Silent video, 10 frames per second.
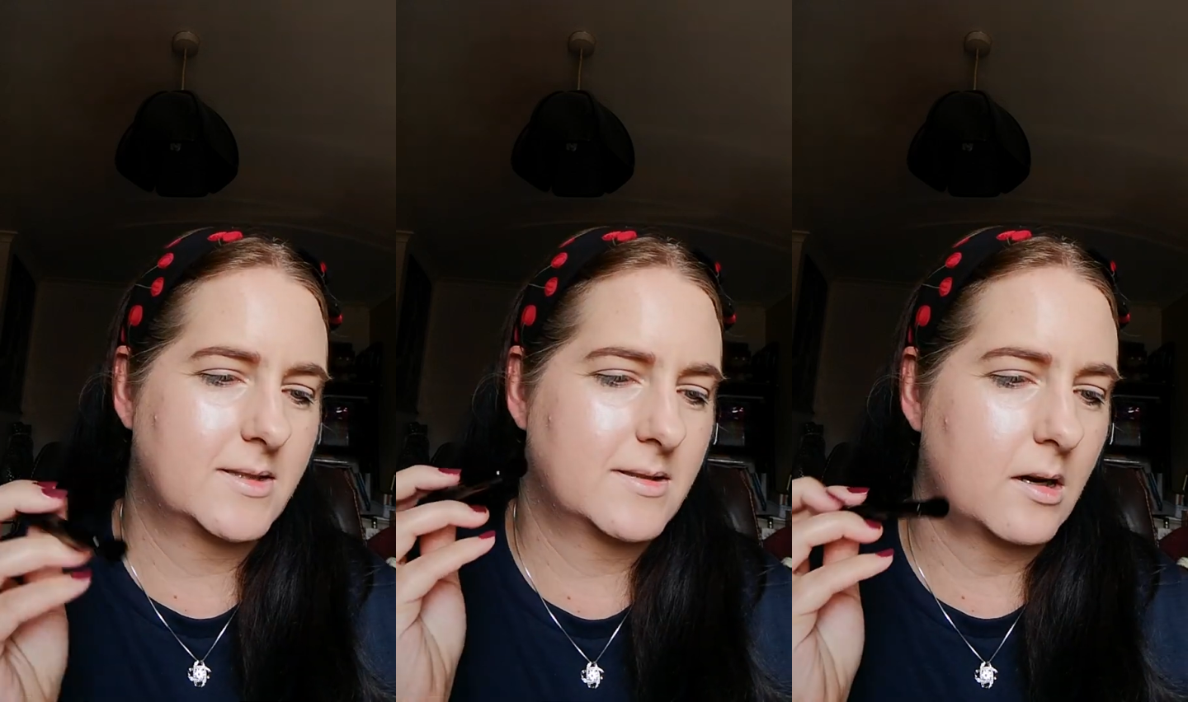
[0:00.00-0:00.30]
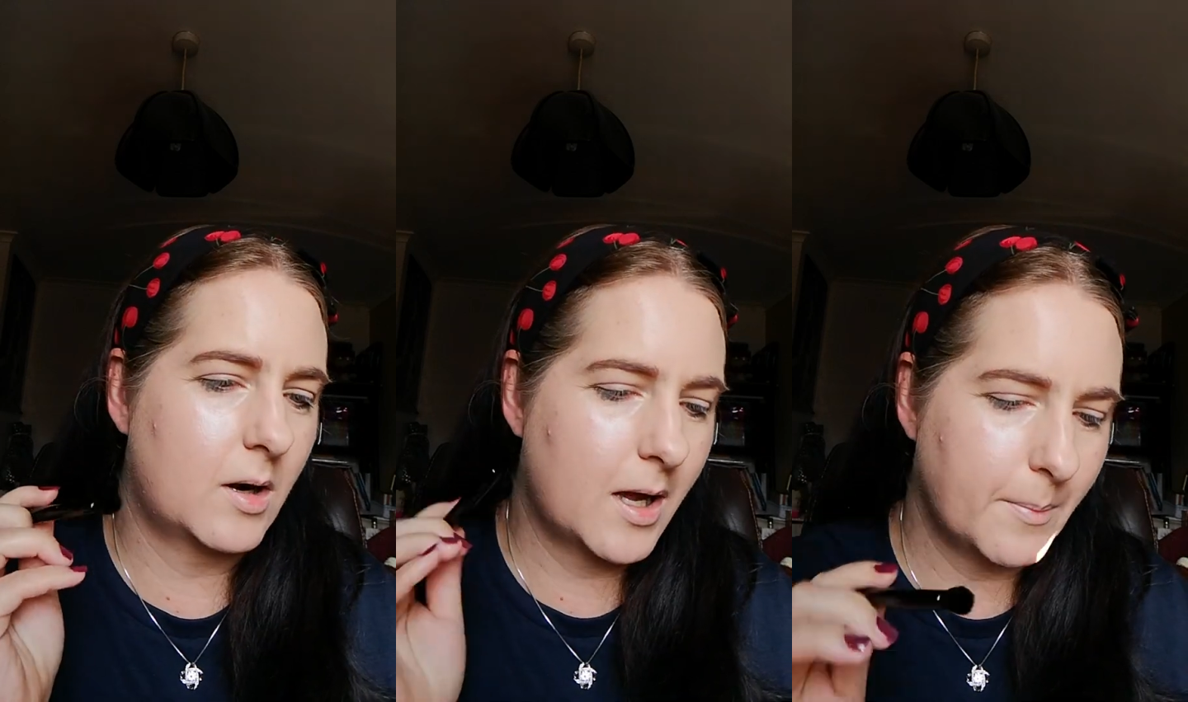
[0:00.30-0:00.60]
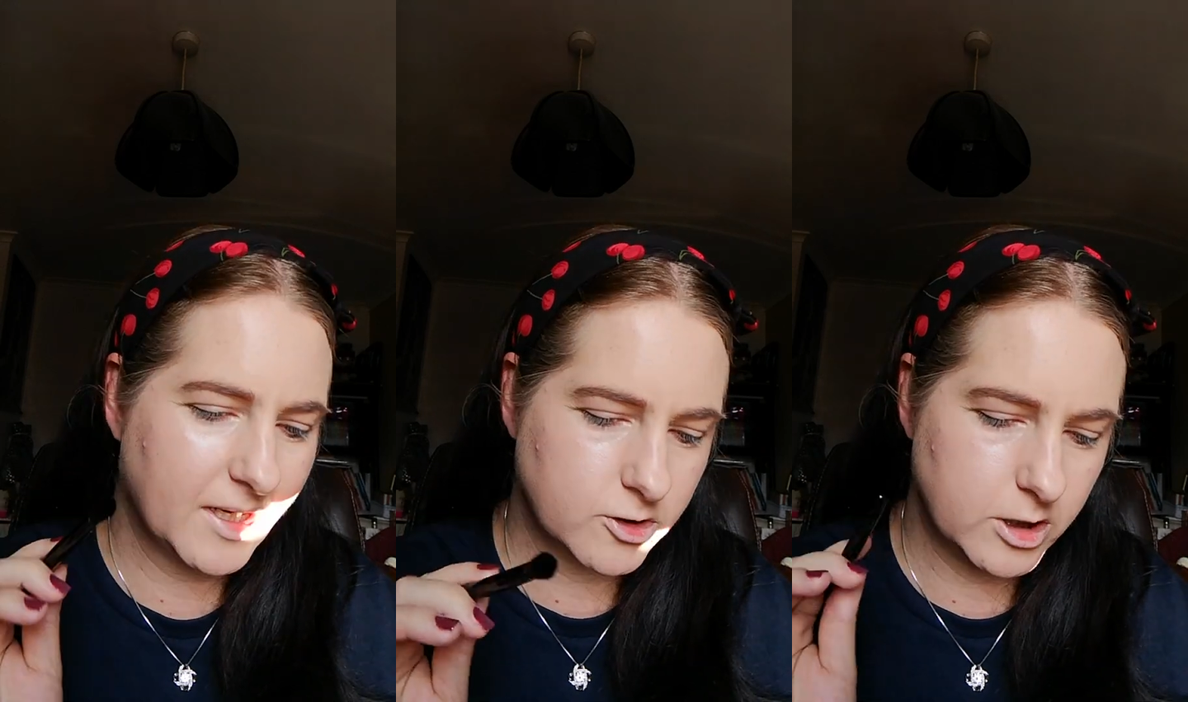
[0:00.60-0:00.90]
So I'm
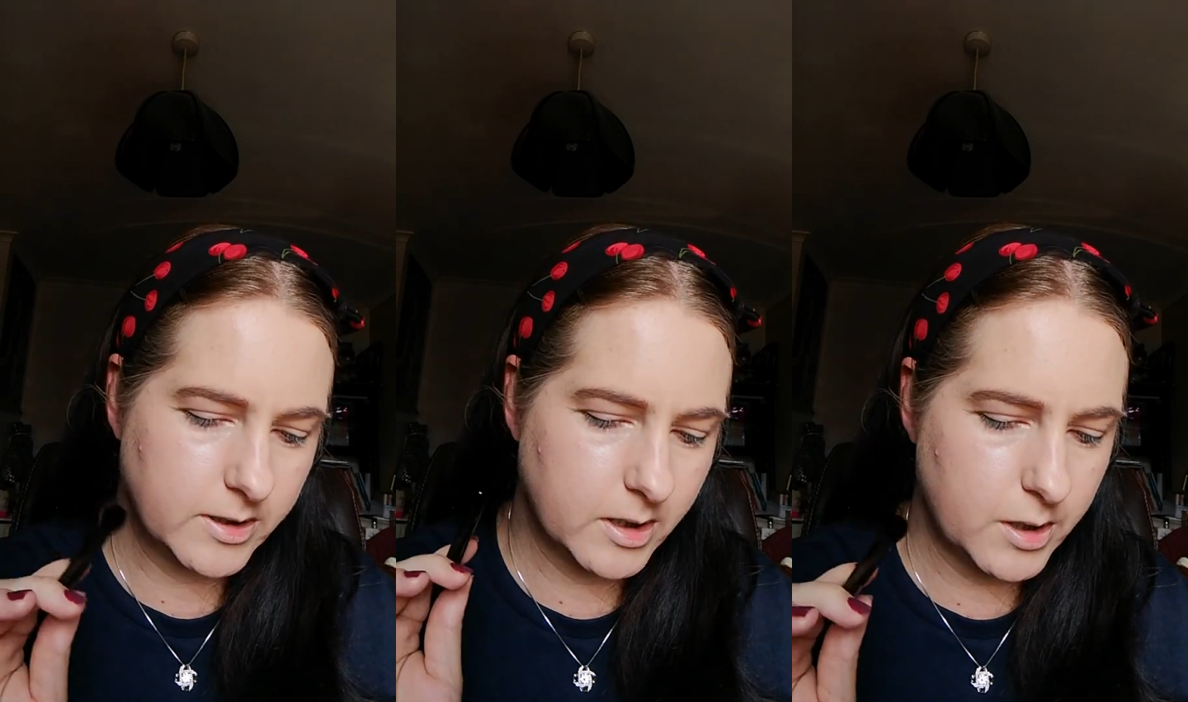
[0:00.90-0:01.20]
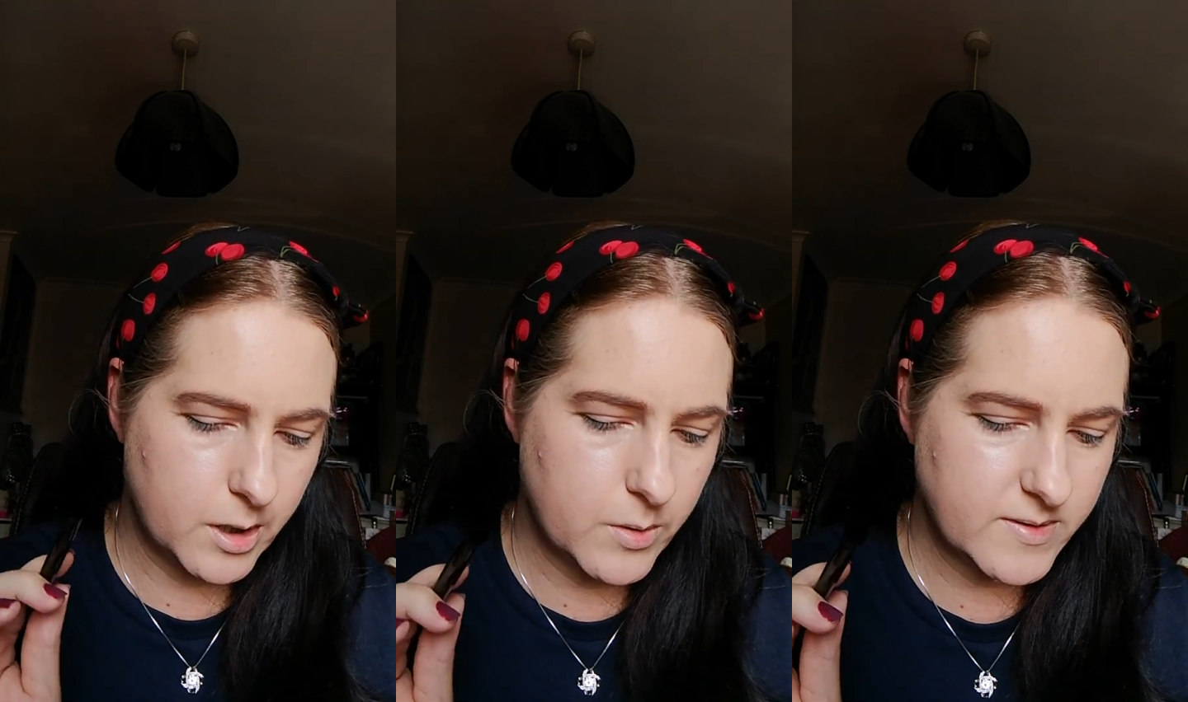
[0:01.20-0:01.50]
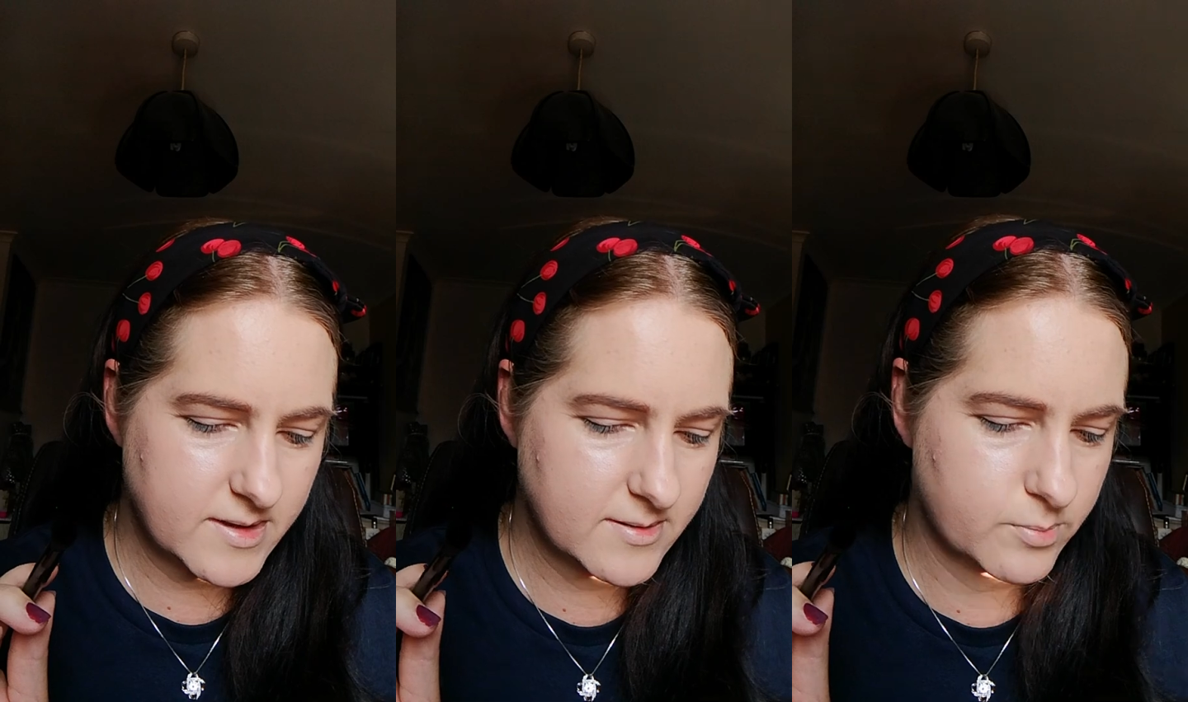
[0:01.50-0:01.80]
actually going to
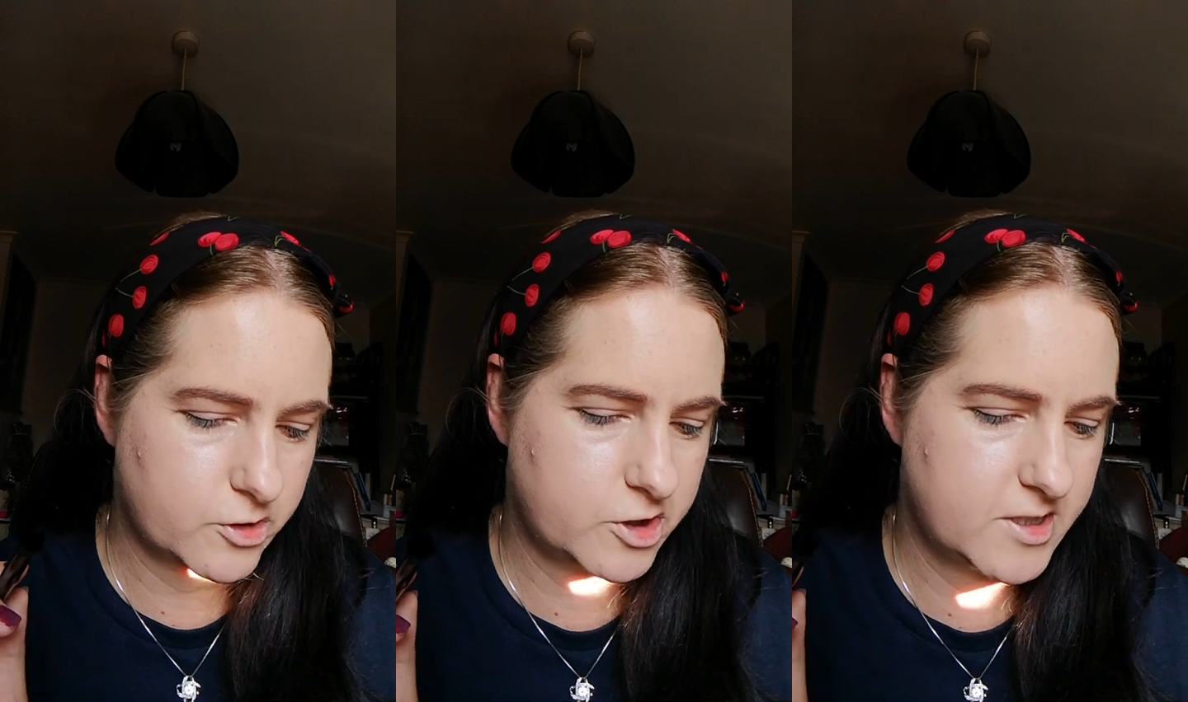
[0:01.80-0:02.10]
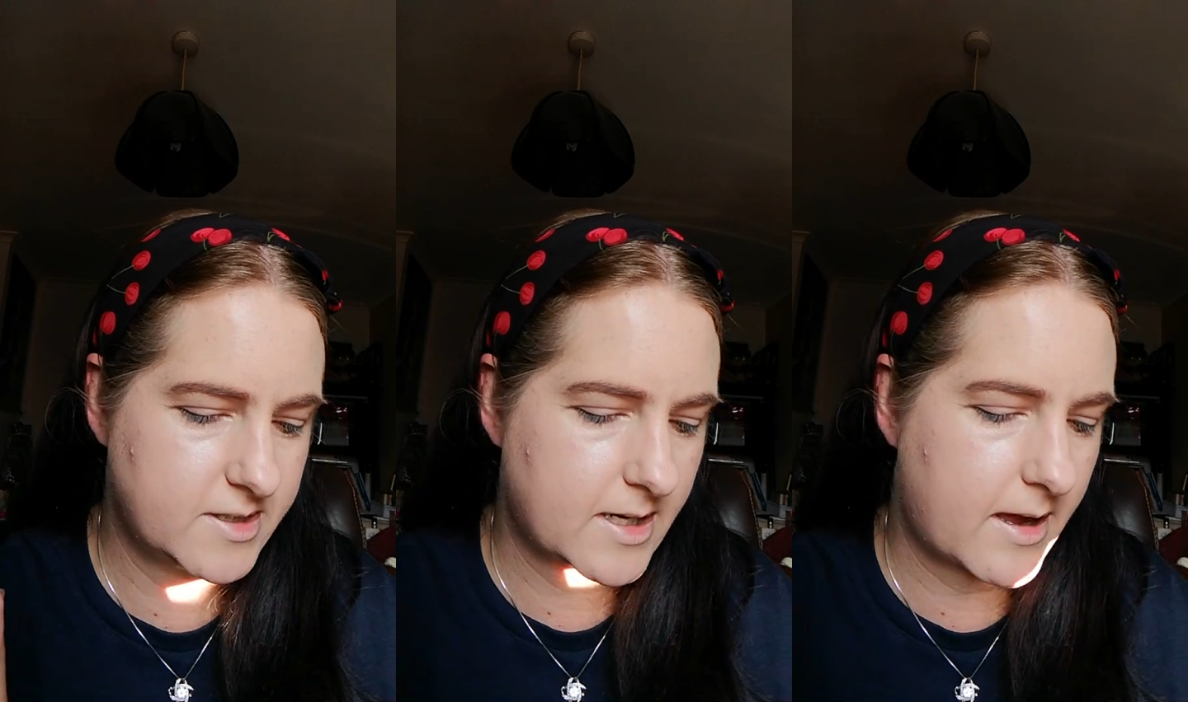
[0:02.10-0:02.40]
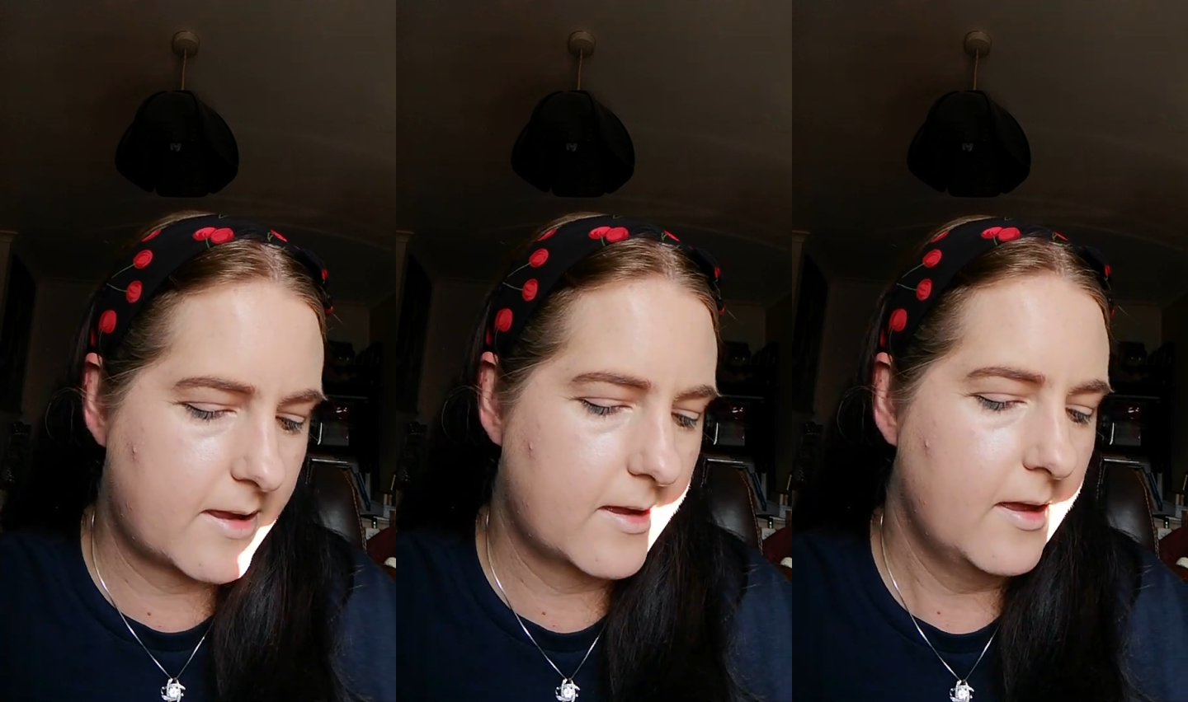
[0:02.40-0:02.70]
use this brush today.